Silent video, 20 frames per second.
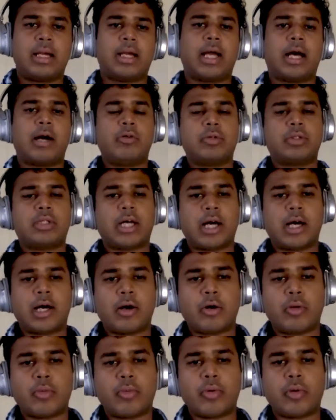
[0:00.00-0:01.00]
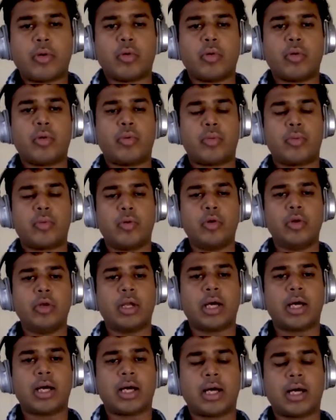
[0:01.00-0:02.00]
Now the full
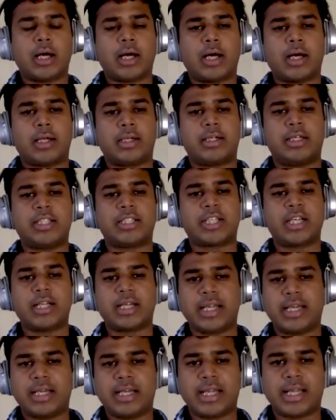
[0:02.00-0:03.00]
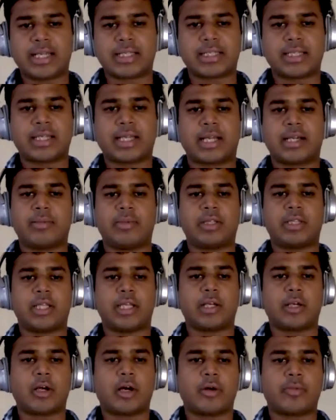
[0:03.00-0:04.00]
discrete integration can be
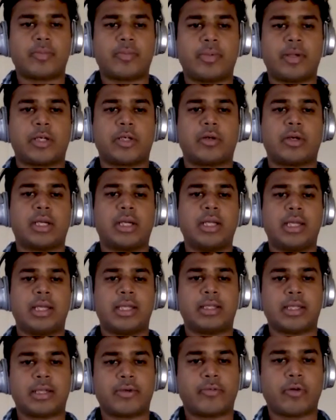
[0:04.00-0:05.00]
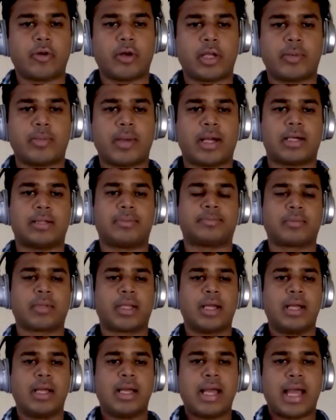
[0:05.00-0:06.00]
think of pictorially in the following manner.
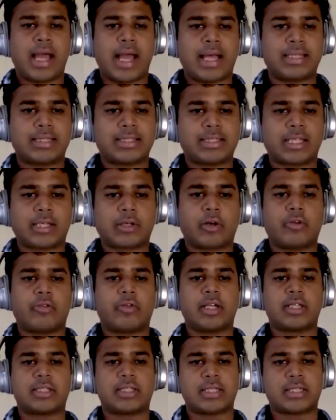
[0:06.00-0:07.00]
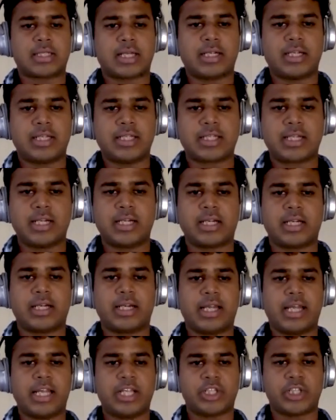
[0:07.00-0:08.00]
As the configurations are discrete
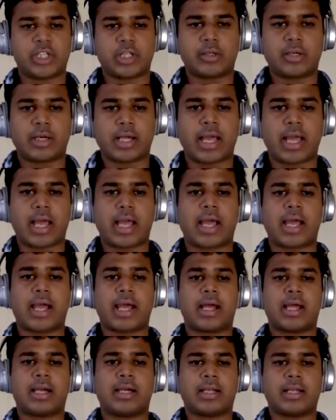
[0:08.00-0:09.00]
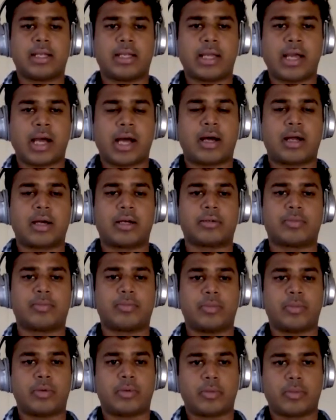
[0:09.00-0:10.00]
in nature and are
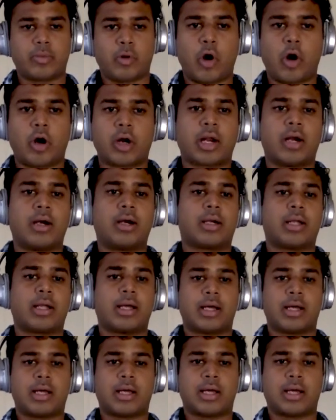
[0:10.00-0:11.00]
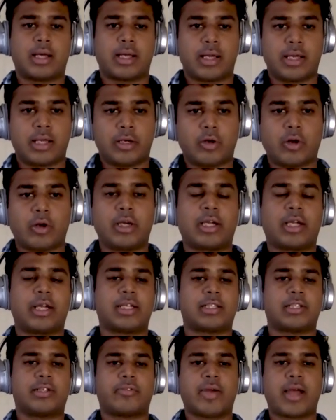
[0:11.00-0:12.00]
ordered in
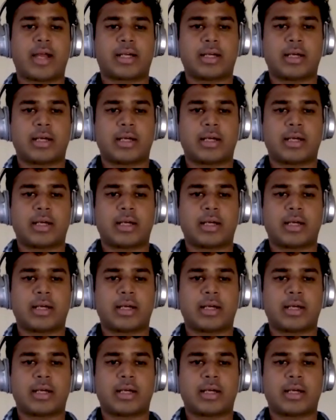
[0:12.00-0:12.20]
non-decreasing